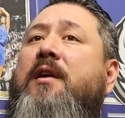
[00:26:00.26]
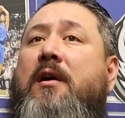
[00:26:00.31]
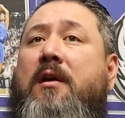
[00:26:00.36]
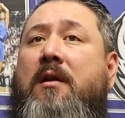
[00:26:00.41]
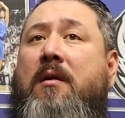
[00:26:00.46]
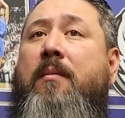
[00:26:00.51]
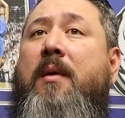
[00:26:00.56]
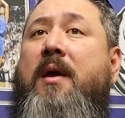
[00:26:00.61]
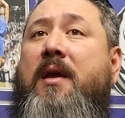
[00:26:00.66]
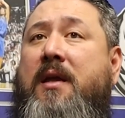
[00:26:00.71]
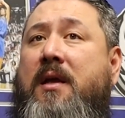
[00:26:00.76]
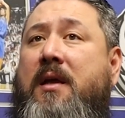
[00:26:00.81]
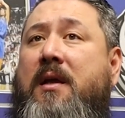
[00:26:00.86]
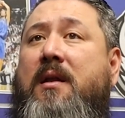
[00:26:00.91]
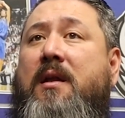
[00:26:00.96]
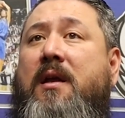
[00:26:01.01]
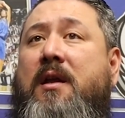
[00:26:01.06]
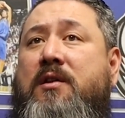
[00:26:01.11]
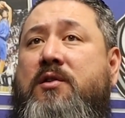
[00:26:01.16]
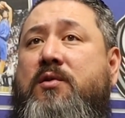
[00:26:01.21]
they're going to make
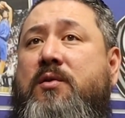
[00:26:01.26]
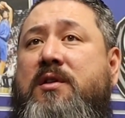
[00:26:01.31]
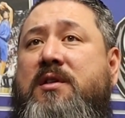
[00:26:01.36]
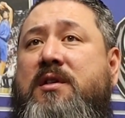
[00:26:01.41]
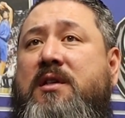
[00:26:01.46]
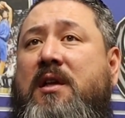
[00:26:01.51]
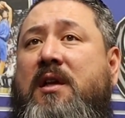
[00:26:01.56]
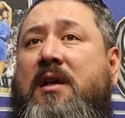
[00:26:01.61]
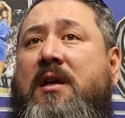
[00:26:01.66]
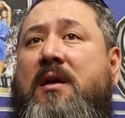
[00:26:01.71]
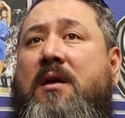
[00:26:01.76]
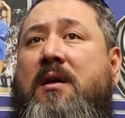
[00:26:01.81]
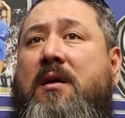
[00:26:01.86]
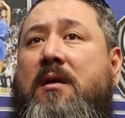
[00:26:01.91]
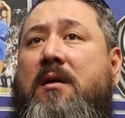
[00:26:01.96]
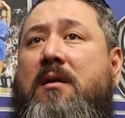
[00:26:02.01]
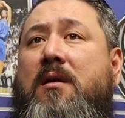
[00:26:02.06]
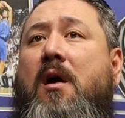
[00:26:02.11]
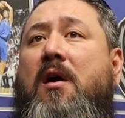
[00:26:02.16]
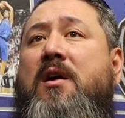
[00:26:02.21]
it interesting.
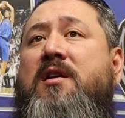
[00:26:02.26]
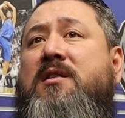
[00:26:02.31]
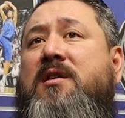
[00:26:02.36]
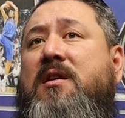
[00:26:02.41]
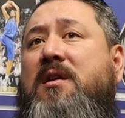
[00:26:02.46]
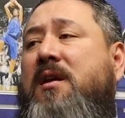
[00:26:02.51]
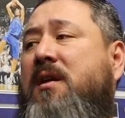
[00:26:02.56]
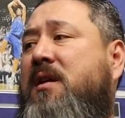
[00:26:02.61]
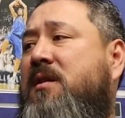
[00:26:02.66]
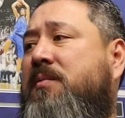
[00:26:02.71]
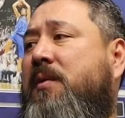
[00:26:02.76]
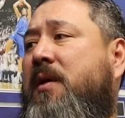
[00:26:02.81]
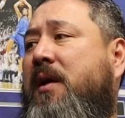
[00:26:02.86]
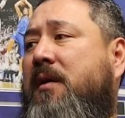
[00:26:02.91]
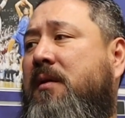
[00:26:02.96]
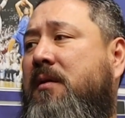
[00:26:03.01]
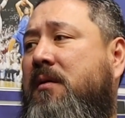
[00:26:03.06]
No, he's playing.